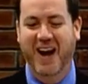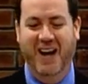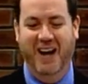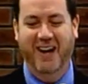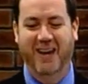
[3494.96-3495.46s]

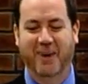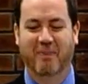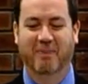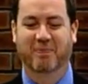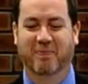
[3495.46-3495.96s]

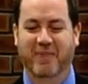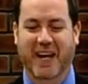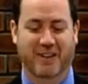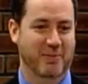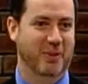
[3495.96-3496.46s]
um,
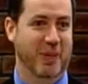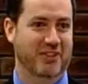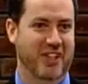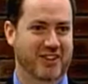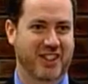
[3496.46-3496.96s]
at the
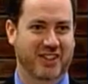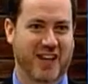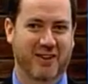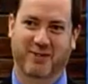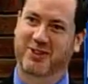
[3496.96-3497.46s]
Midwest Andean
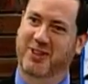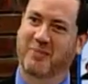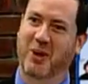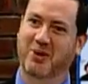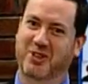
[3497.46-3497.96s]
Conference that
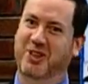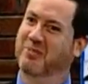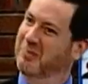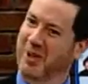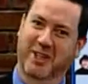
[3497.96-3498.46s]
I'm hosting,
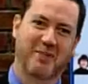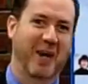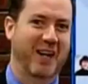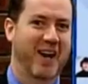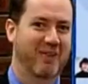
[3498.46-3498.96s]
plugging
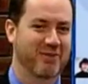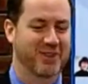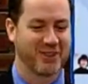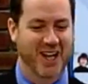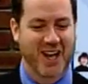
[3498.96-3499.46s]
my
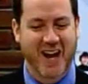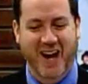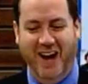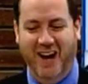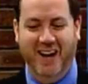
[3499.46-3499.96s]
conference.
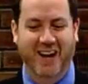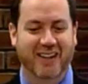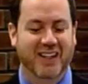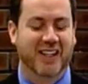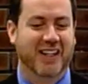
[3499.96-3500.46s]
Uh,
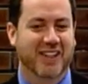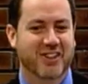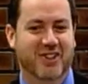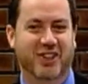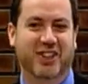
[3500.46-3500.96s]

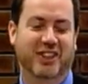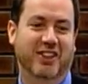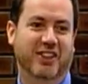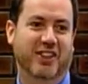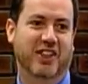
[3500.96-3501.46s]

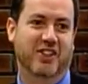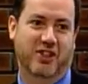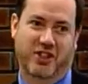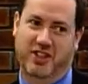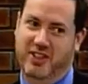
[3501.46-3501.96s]
she,
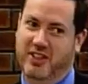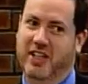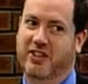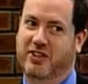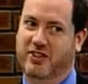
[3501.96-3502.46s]
she
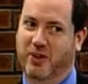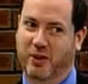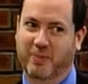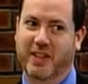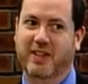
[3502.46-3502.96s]
has
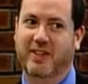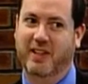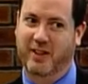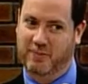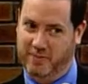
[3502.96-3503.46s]
told me
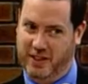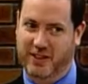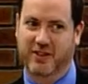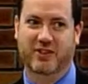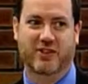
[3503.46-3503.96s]
that it
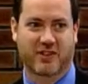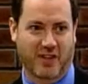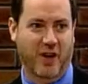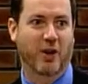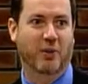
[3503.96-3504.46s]
appears as
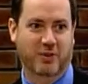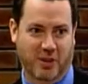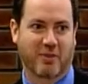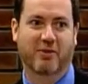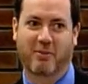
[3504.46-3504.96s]
though
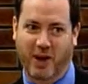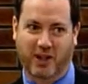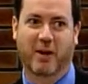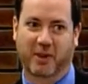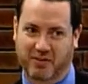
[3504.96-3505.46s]
some of them are
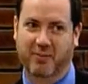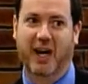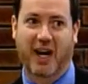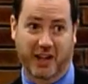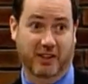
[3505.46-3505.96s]
coming from
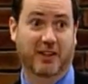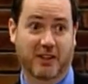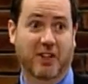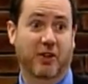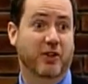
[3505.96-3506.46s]
the
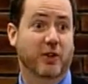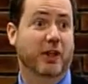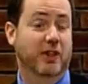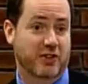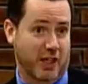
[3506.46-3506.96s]
highlands. And you
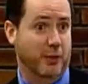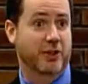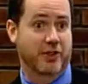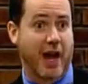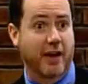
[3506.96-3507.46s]
can
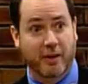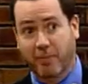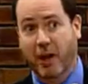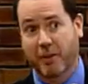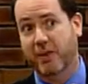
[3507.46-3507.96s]
distinguish that in
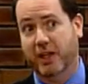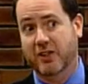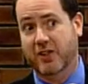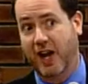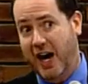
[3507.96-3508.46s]
part
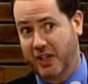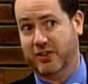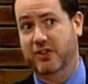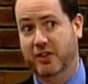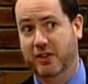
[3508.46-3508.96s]
because of the
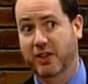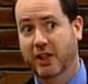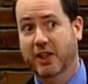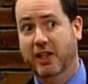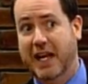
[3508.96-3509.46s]
oxygen
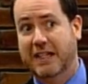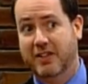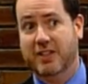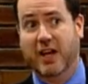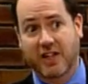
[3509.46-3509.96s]

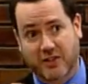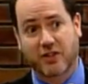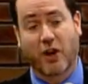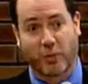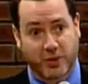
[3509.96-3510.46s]
18
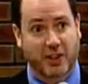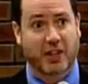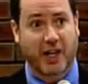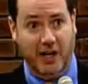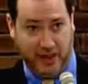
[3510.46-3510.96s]
isotopes
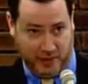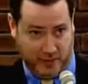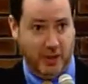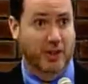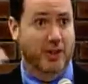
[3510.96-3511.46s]
indicating
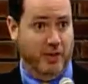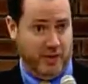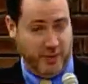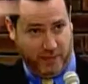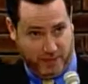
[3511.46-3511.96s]

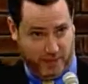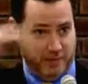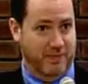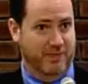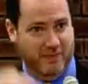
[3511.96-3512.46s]
the,
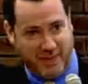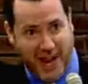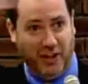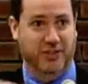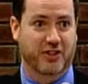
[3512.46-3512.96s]
the
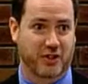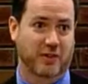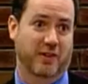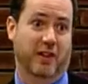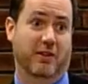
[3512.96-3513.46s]
altitude
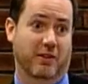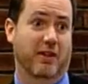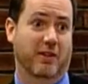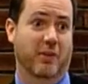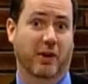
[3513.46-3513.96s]
that, the,
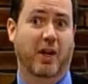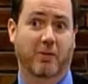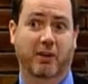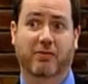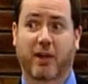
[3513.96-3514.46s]
that they were
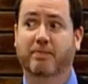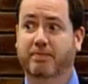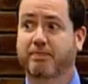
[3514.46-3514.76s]
coming from.